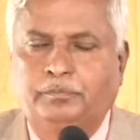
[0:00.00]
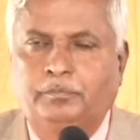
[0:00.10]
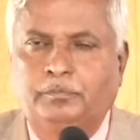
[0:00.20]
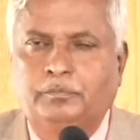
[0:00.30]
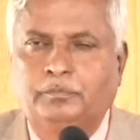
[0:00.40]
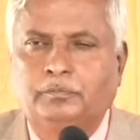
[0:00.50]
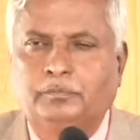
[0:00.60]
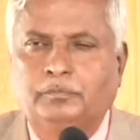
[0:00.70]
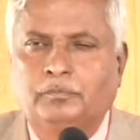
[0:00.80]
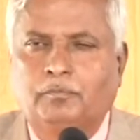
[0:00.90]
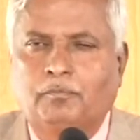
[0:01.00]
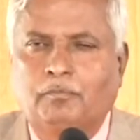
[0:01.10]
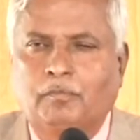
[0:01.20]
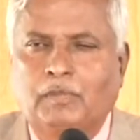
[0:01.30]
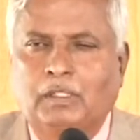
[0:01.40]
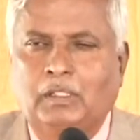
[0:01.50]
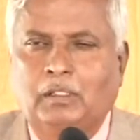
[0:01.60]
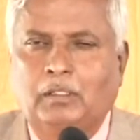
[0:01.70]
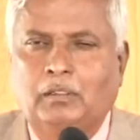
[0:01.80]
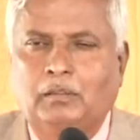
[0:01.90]

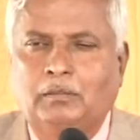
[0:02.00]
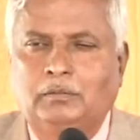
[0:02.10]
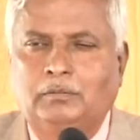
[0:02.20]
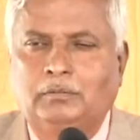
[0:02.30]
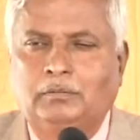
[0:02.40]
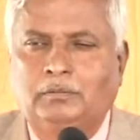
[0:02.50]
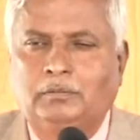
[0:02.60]
[no speech]